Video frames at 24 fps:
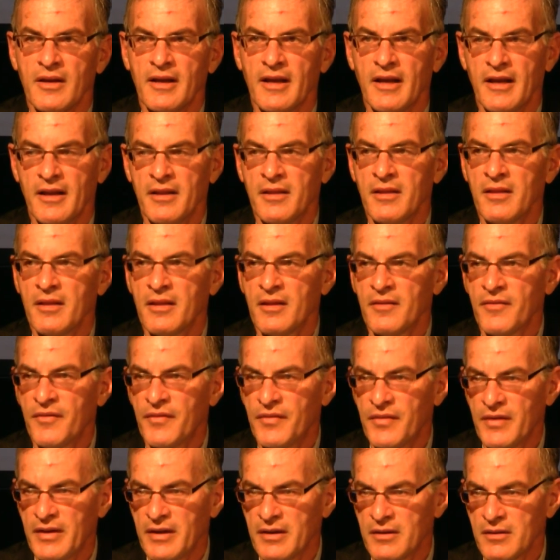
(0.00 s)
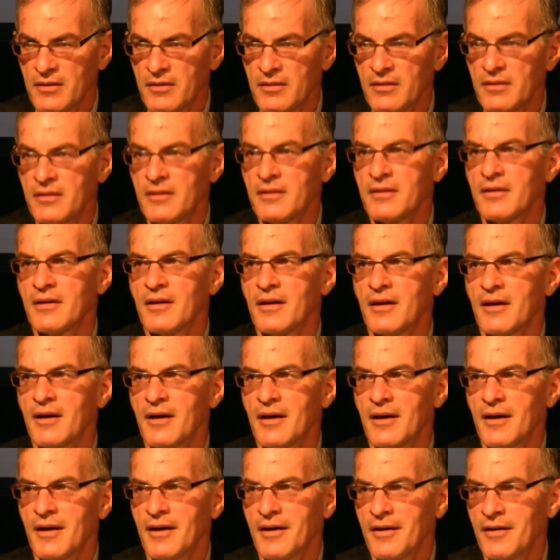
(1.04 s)
in the field
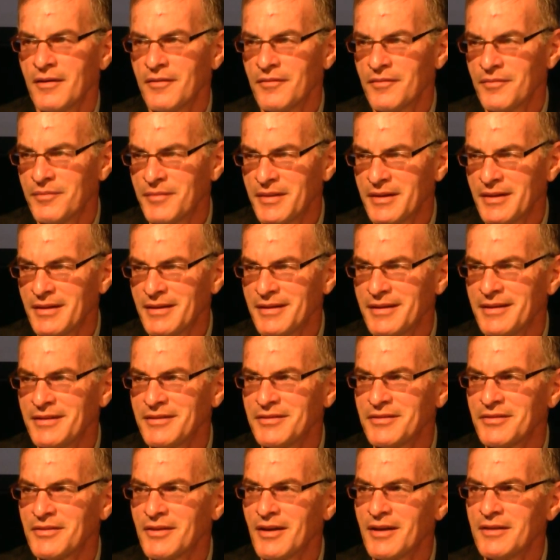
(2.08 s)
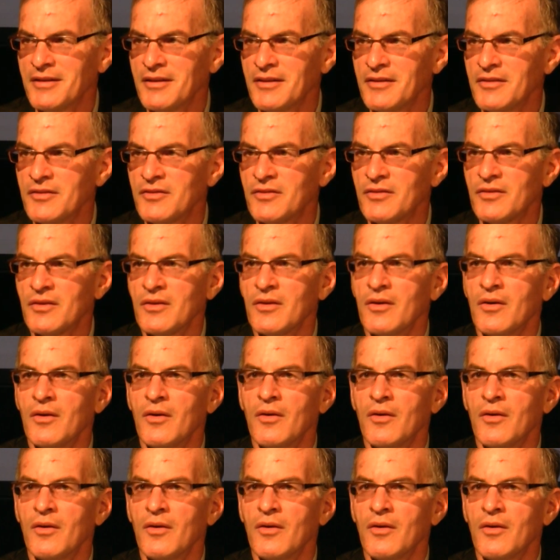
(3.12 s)
of Middle East studies,